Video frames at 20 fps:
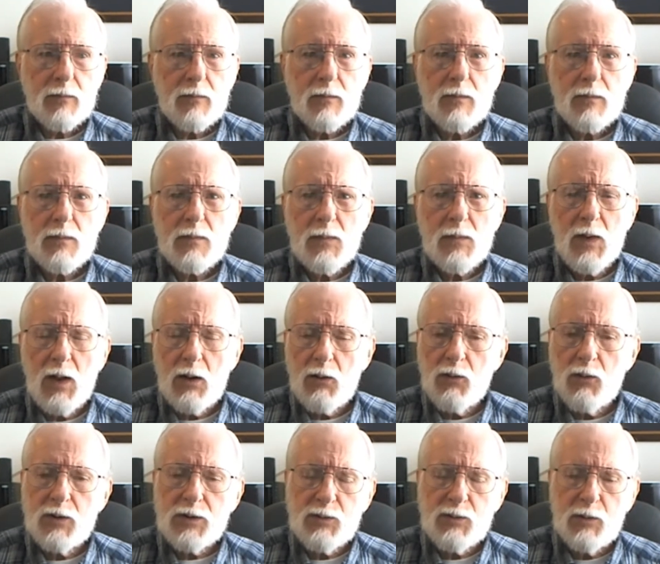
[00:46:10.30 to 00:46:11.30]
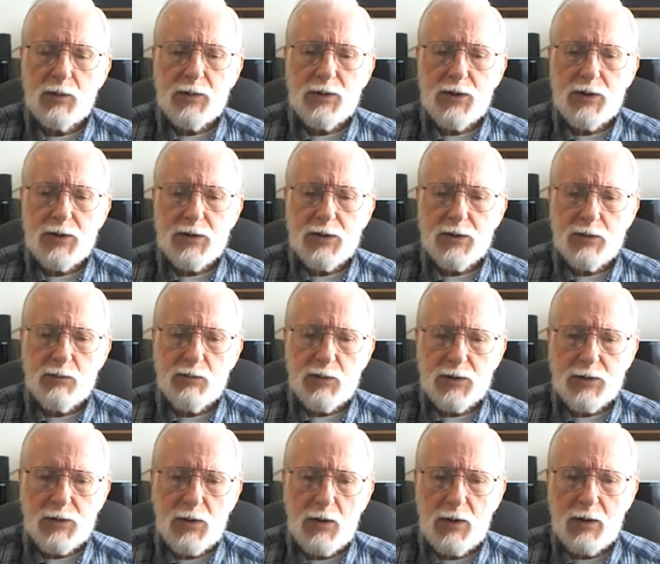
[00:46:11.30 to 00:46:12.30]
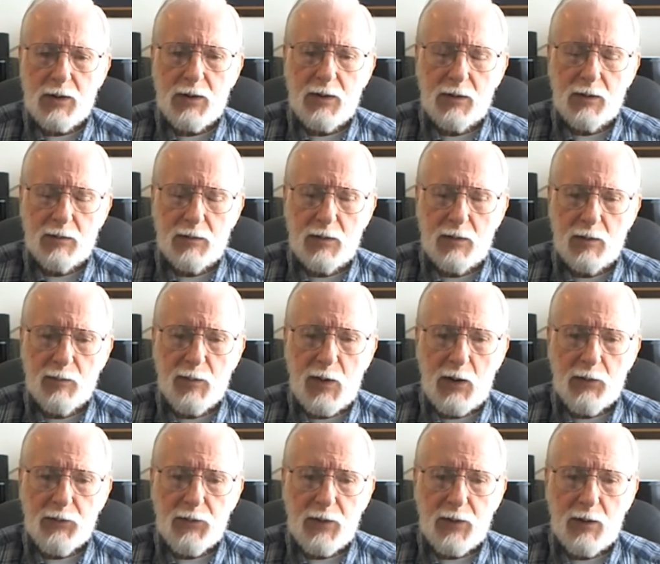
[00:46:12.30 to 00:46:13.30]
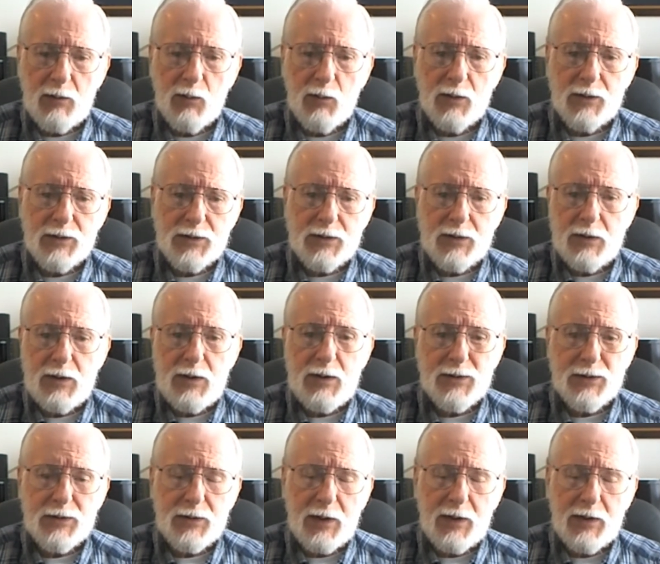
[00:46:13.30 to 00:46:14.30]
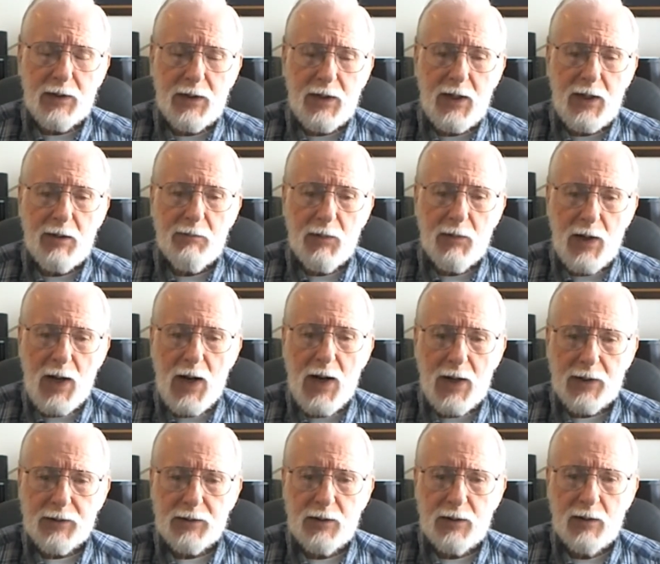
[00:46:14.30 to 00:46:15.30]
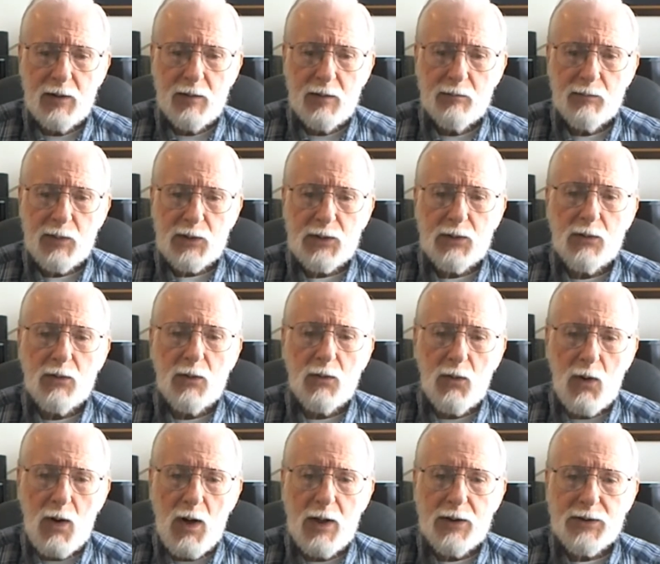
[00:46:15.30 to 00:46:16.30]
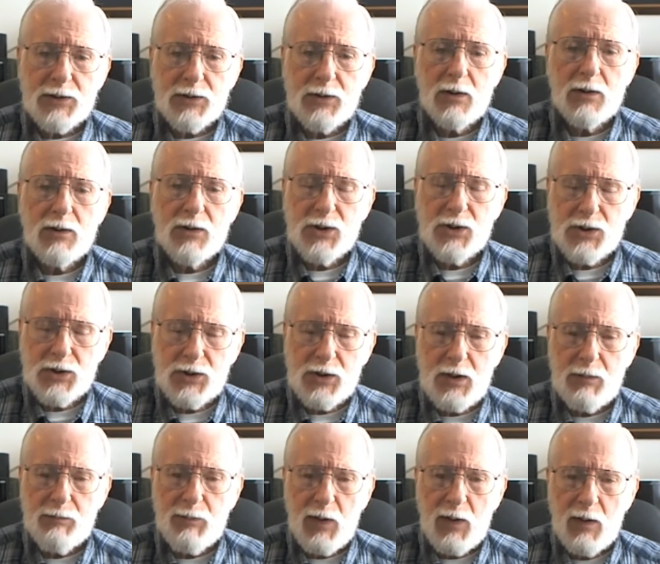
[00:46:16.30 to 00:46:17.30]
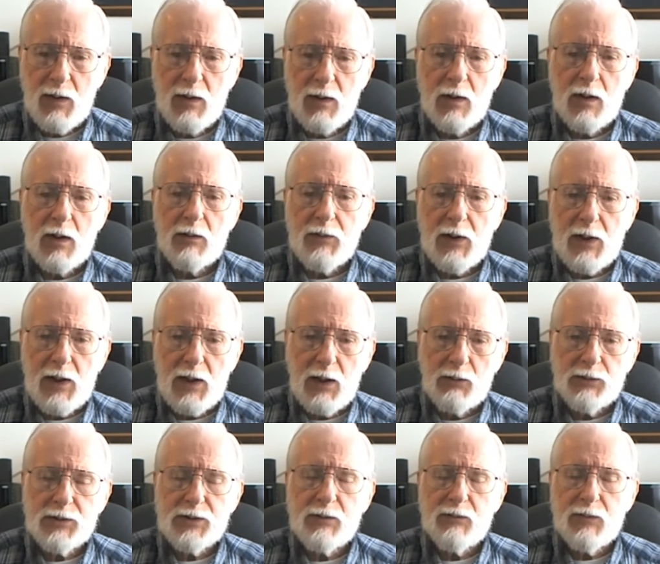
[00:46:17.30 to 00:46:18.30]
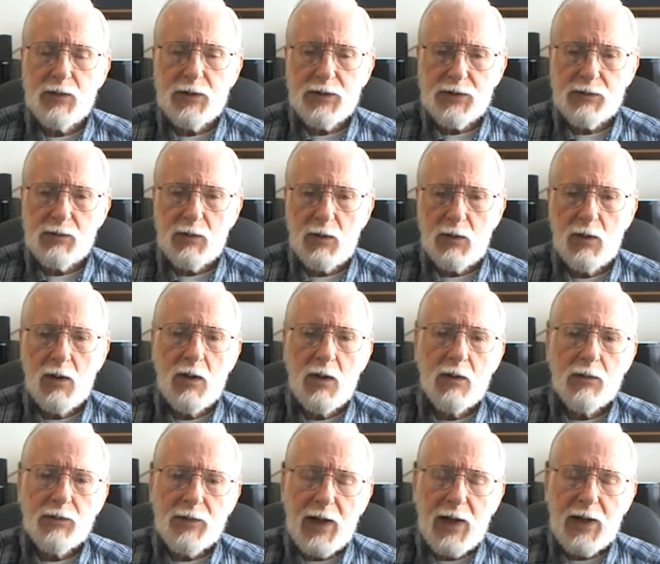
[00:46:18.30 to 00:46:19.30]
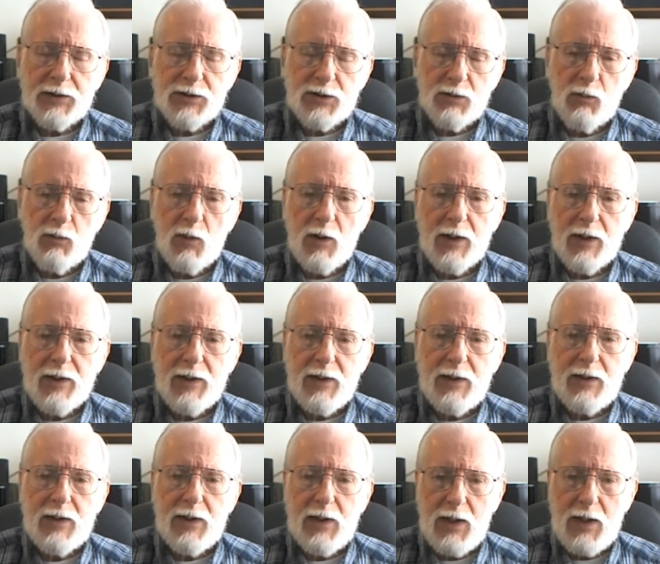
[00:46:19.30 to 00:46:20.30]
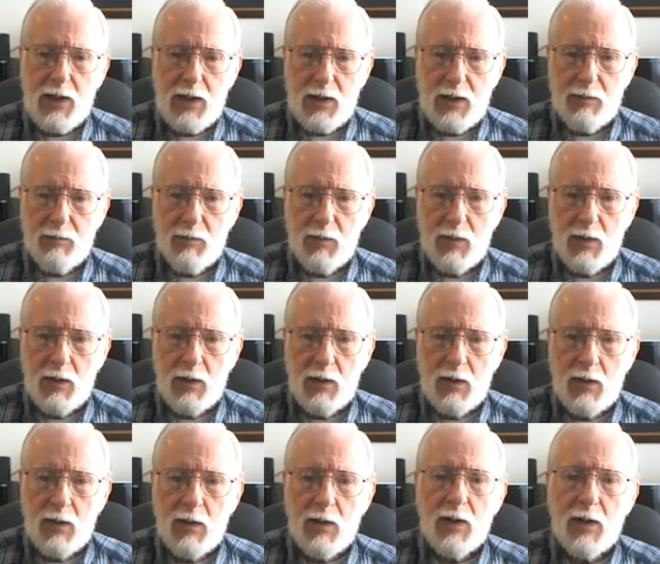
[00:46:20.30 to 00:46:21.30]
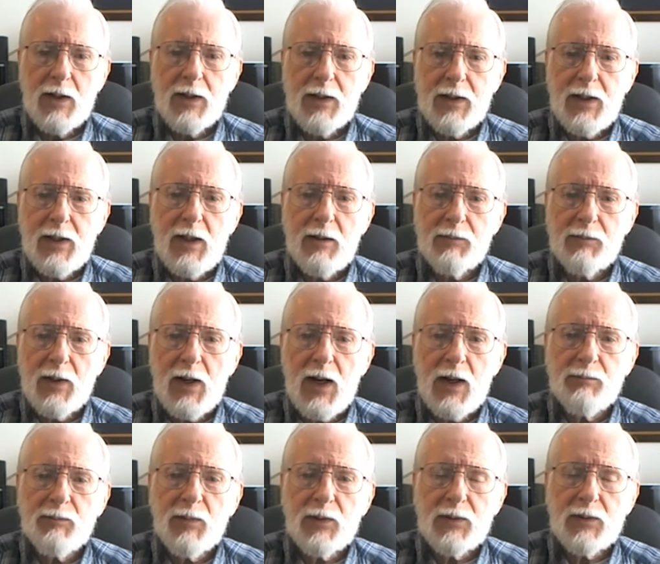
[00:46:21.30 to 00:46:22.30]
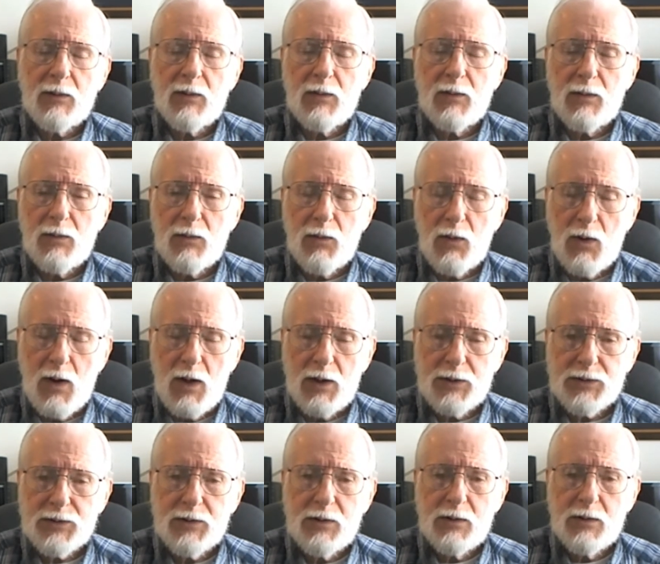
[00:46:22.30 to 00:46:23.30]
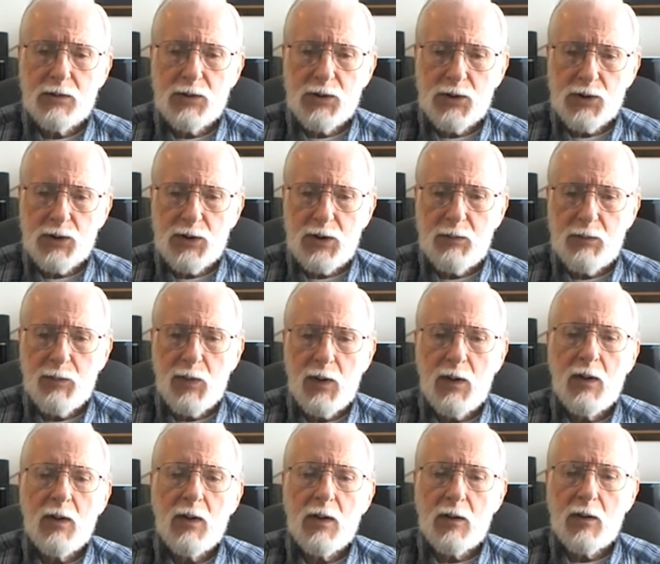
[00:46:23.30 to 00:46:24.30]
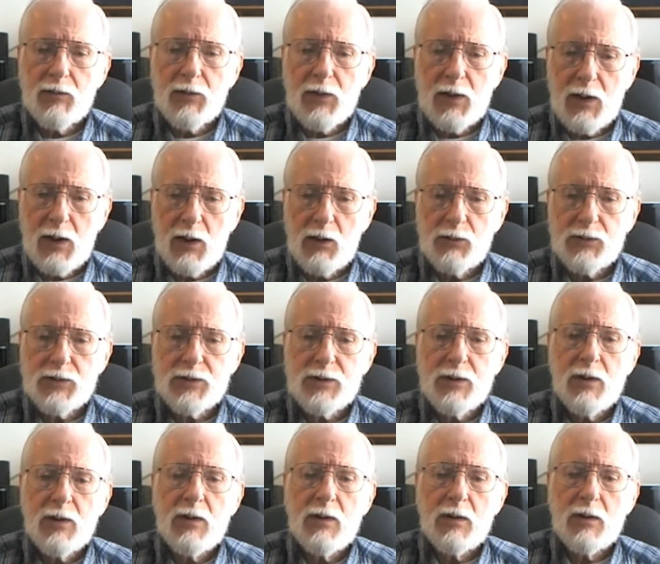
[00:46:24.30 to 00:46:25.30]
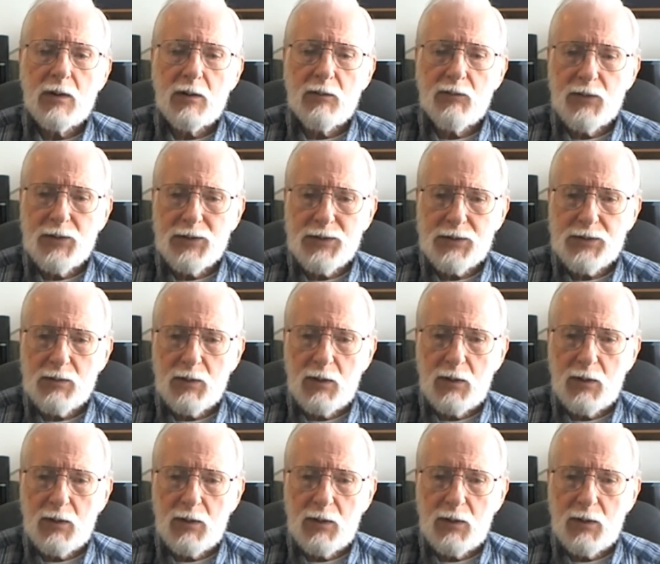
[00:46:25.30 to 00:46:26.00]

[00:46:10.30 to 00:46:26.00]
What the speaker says: Now, of course, what Jesus was talking about there was that he says, I came not but to the lost sheep of the house of Israel. That's why he came. I came not but to the lost sheep of the house of Israel.